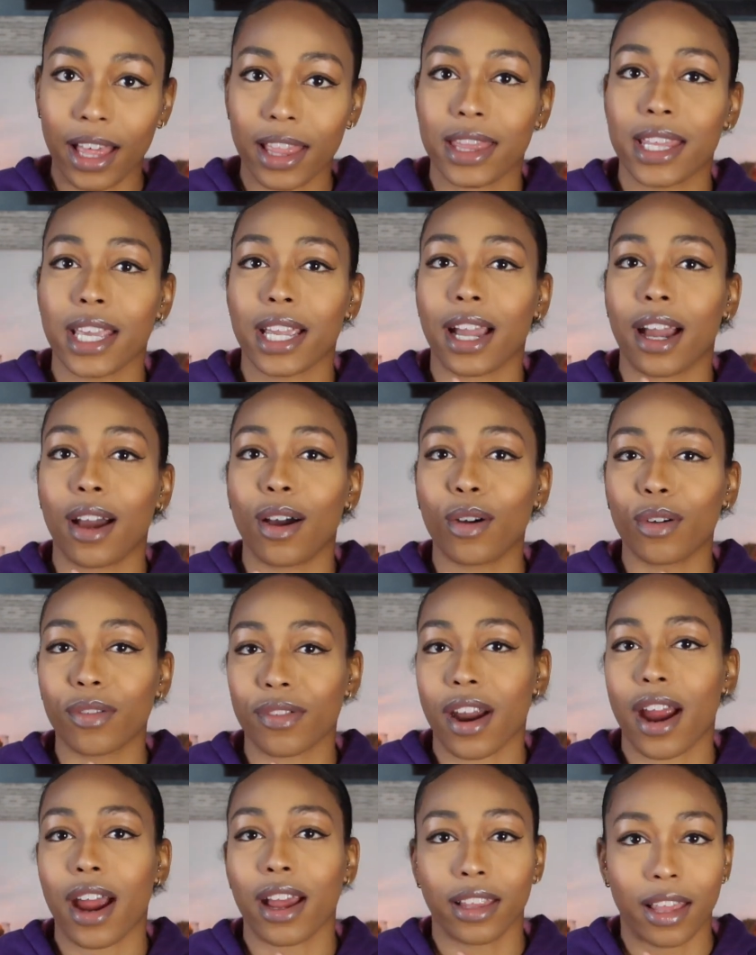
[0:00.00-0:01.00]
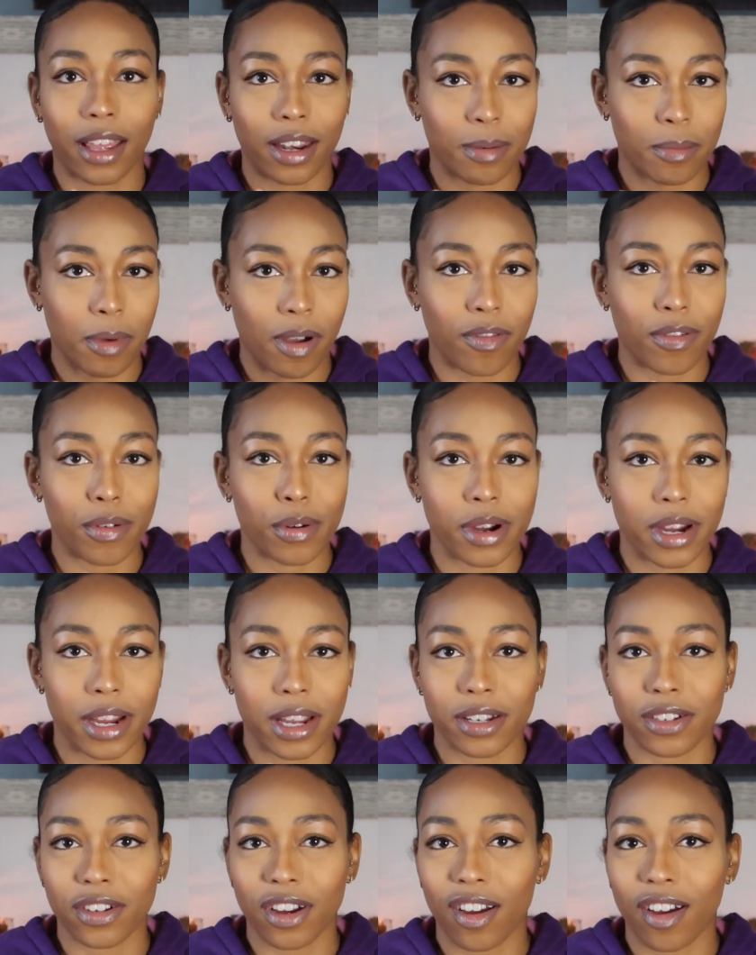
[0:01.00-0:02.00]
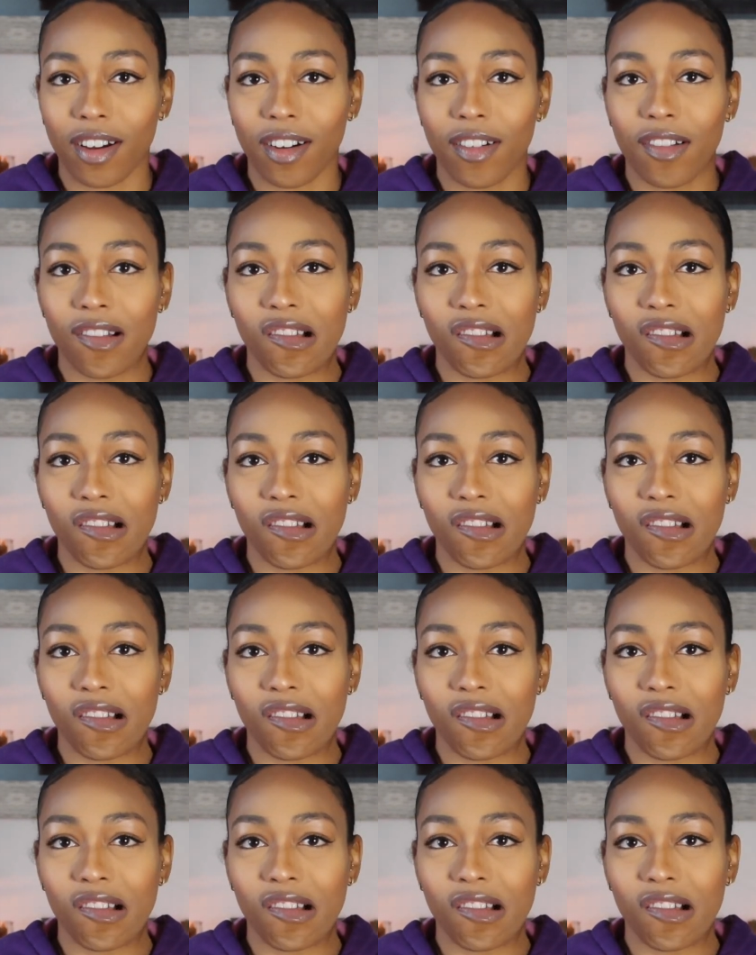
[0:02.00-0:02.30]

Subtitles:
think I over-highlighted my forehead, y'all.